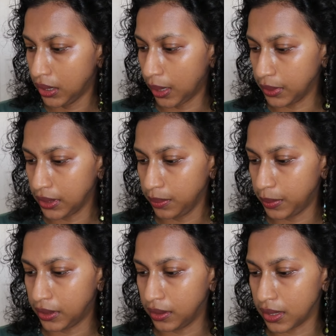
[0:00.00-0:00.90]
I'm a little
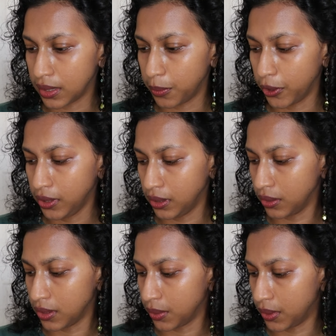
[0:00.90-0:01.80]
bit disappointed
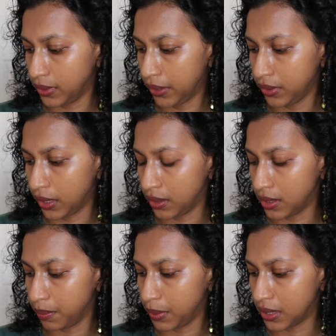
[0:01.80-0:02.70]
because I would have loved that. It's
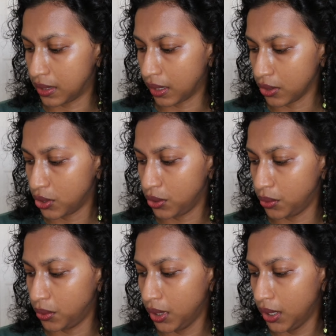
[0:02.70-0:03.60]
a
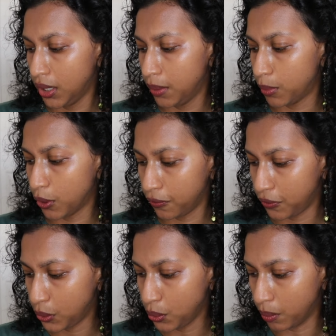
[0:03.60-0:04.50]
pistachio
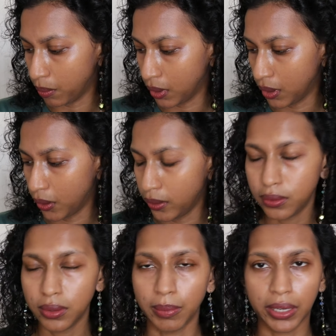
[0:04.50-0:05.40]
perfume.
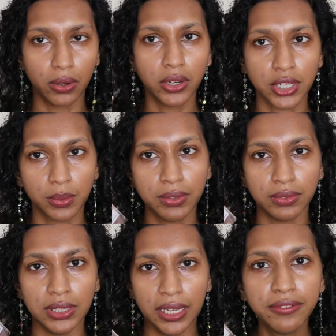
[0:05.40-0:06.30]
Oh my gosh, I would have
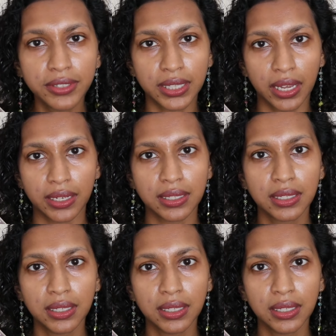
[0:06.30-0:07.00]
loved that.